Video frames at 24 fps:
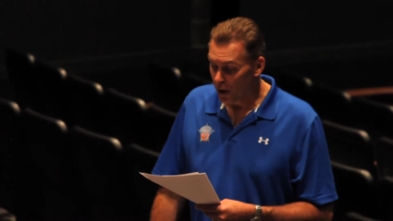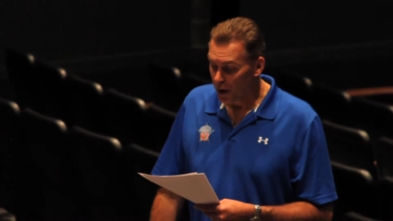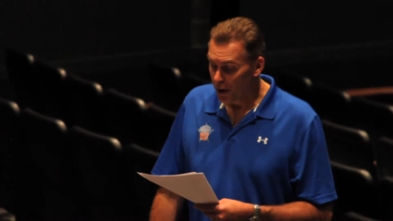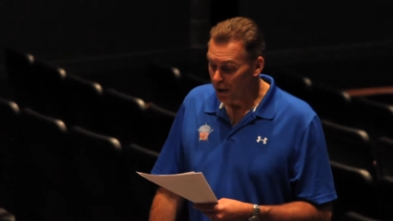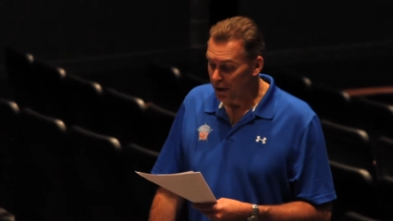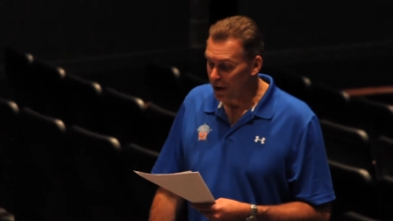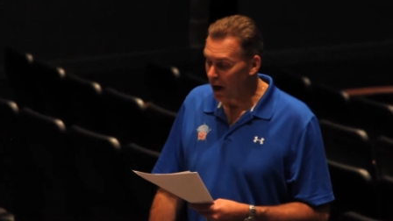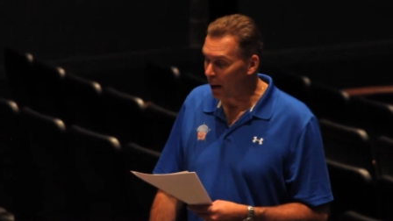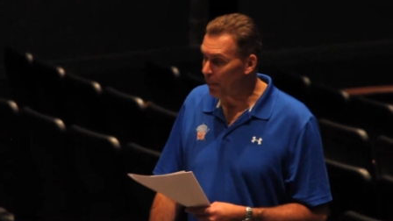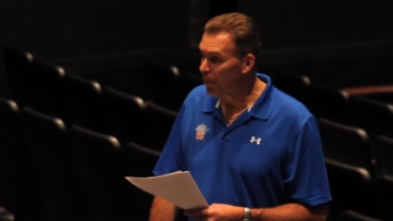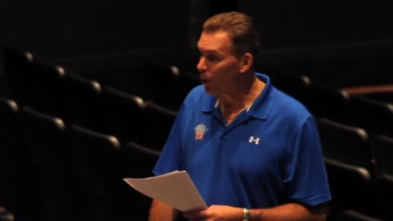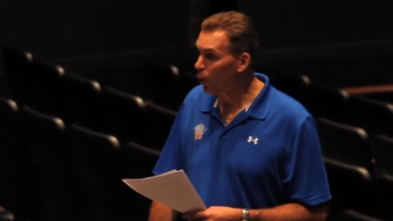
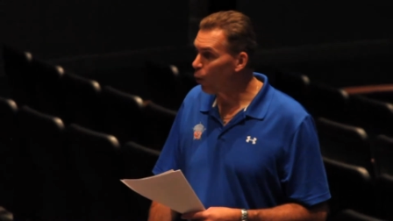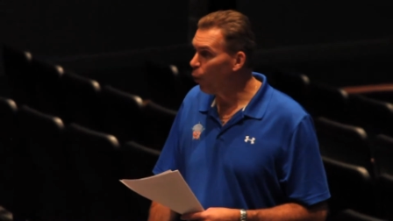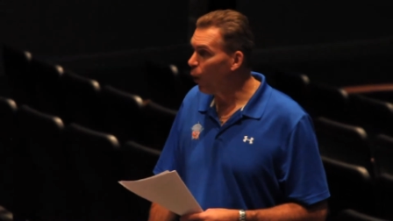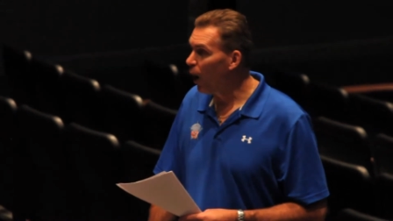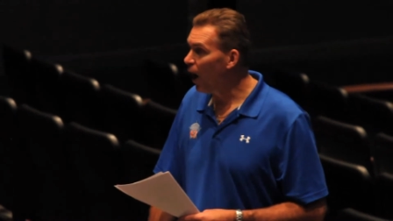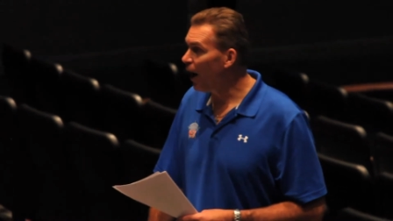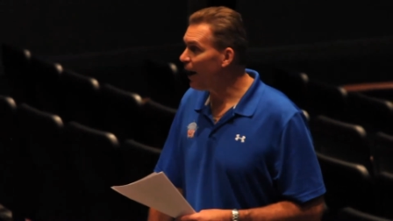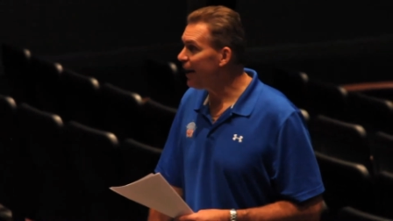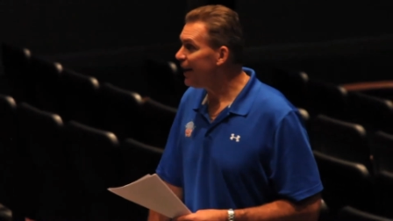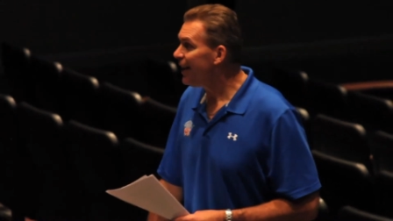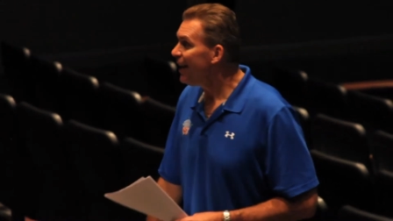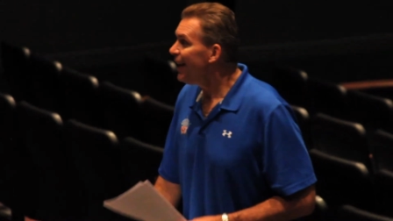Number
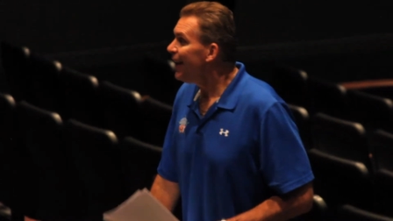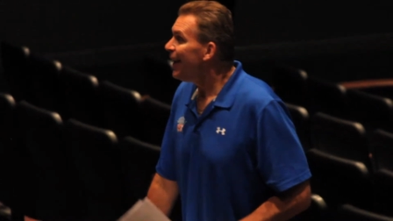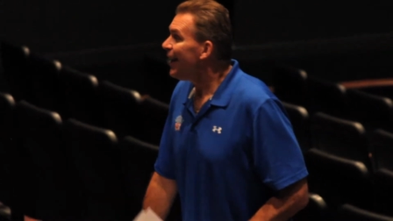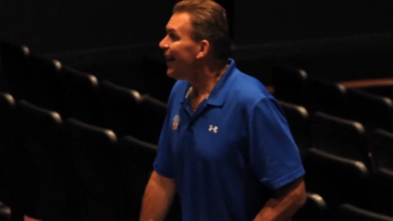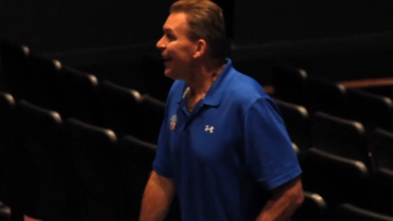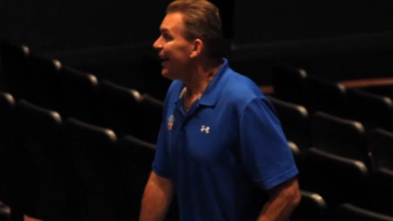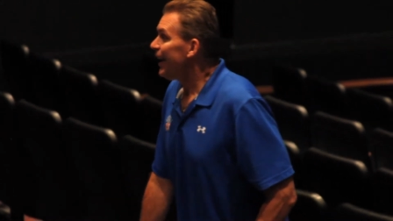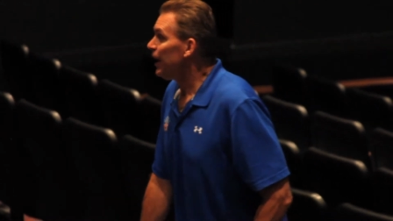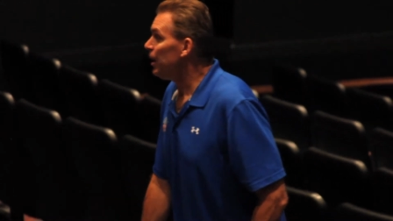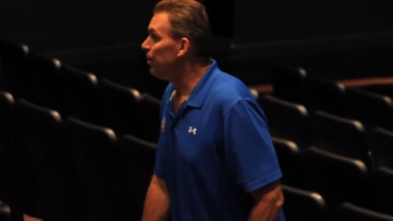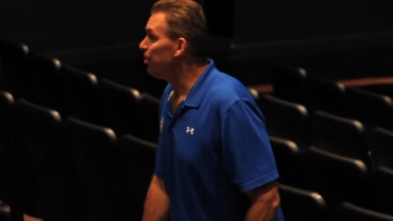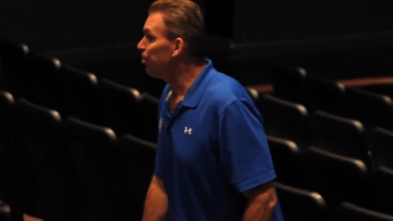
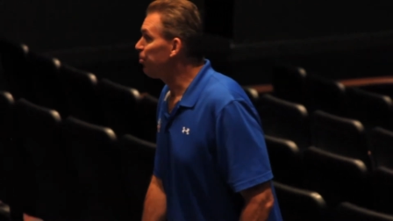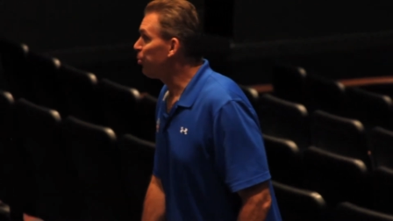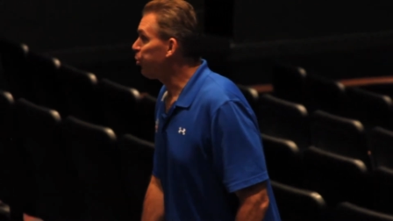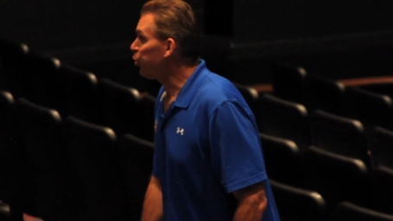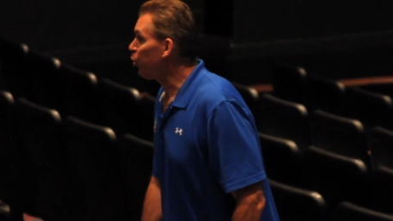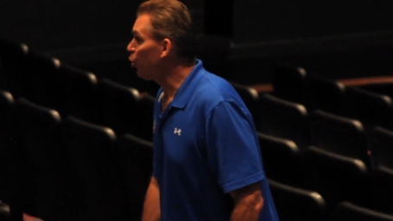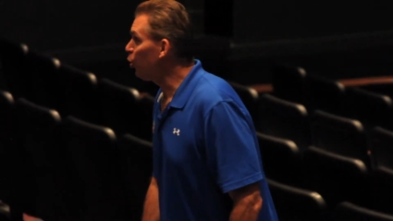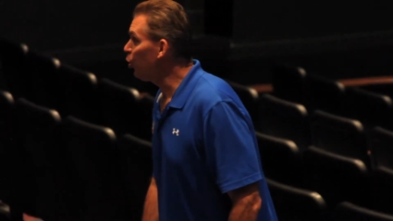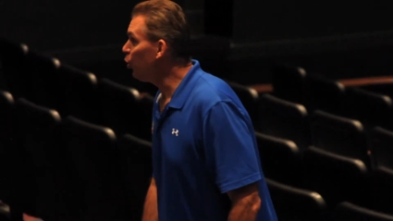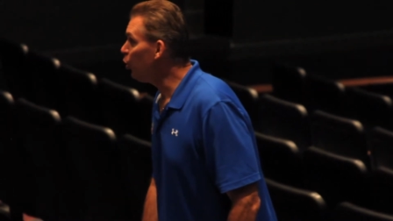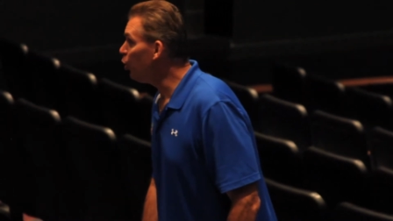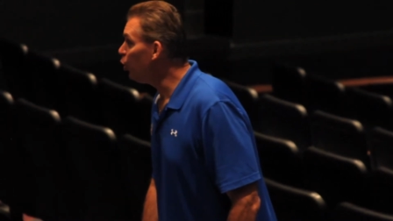1,
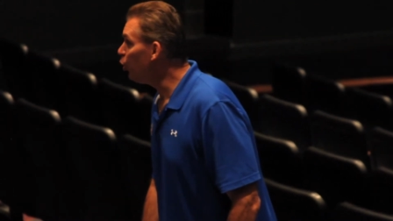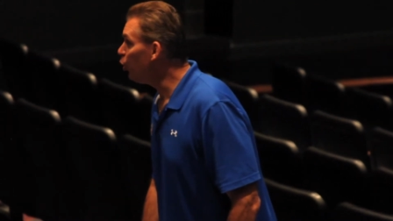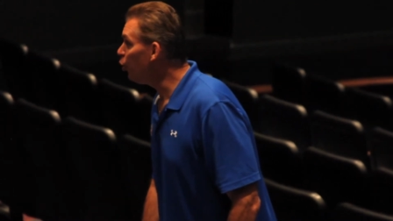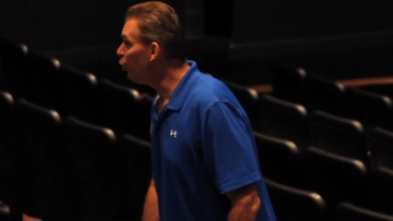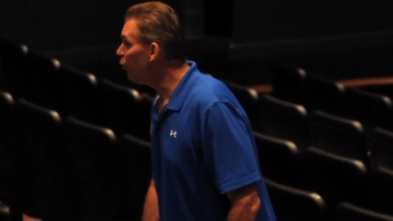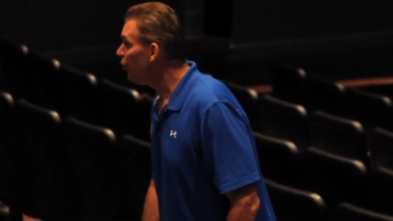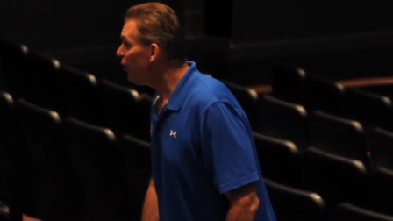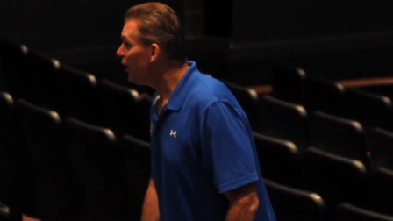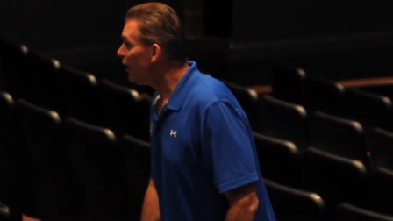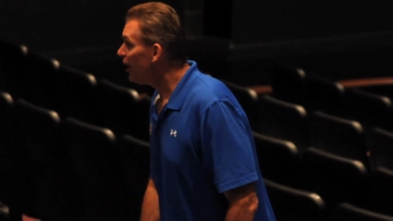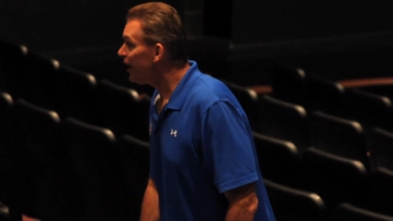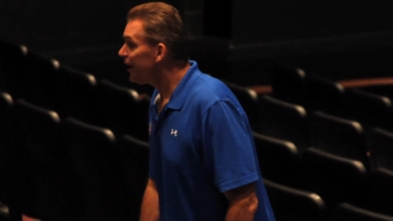
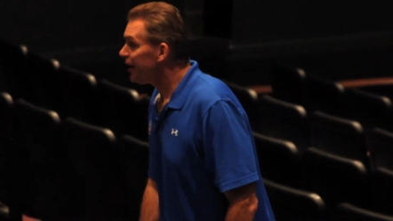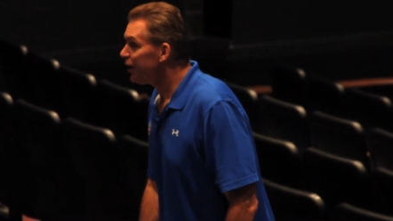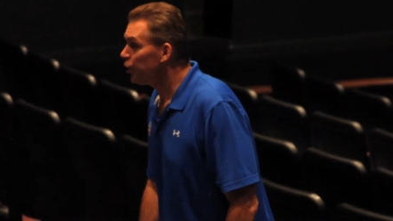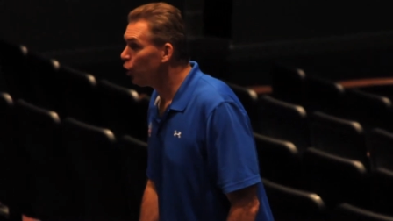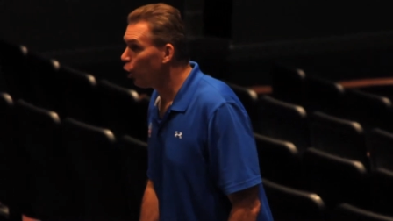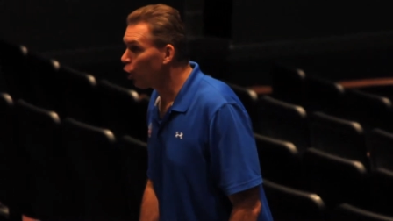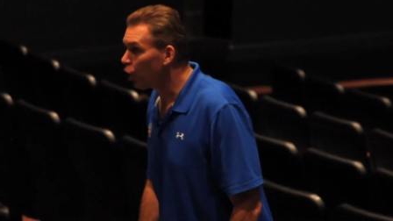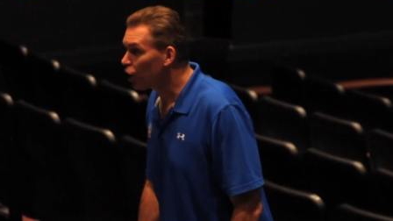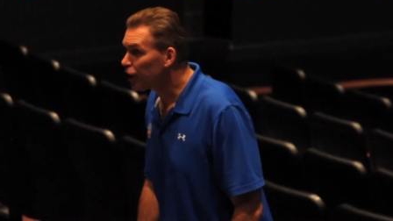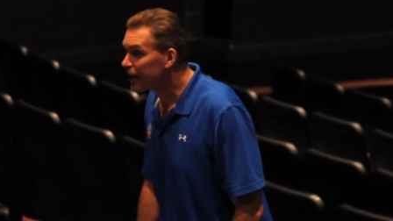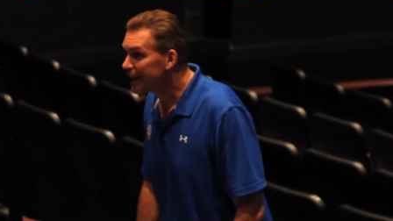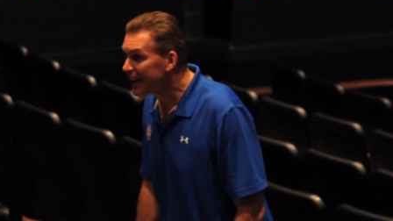improve
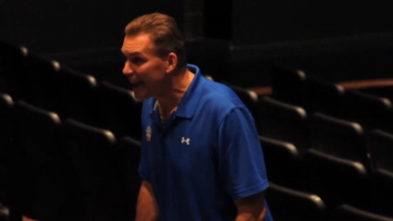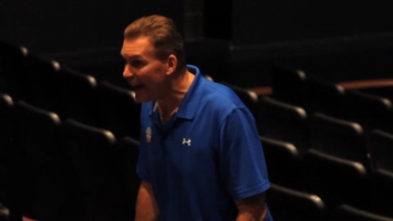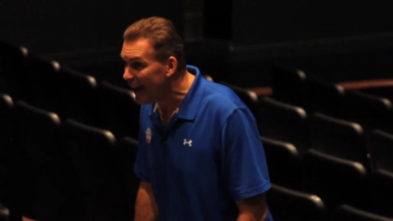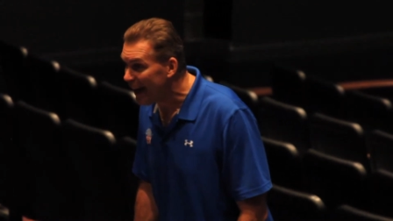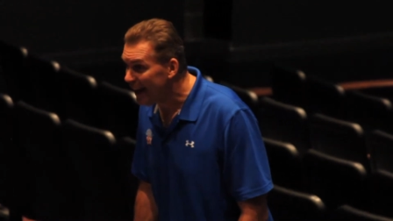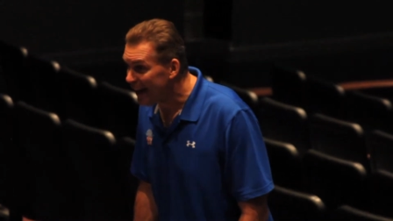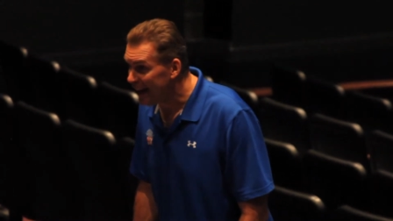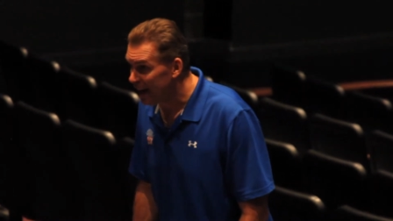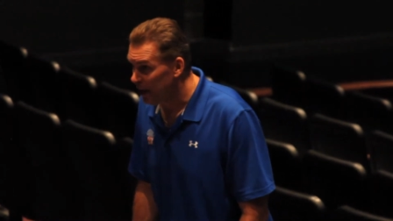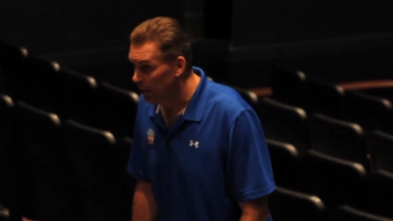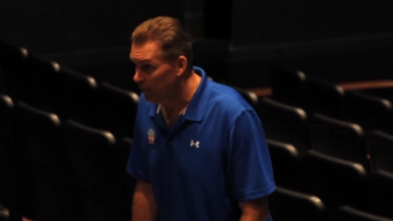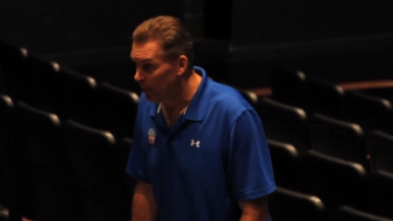your
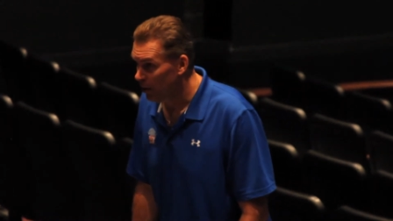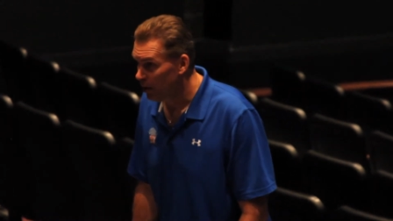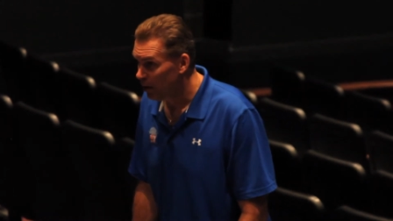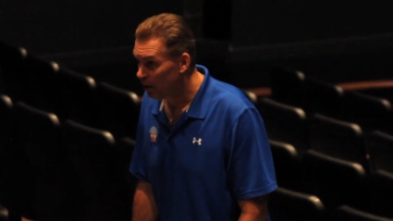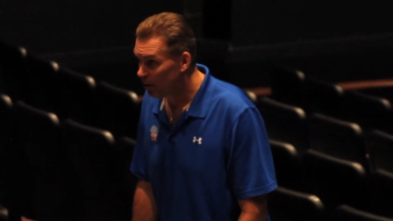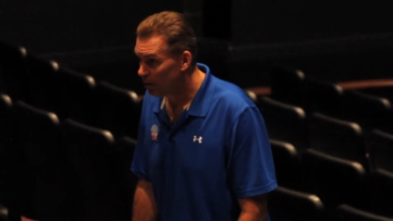game.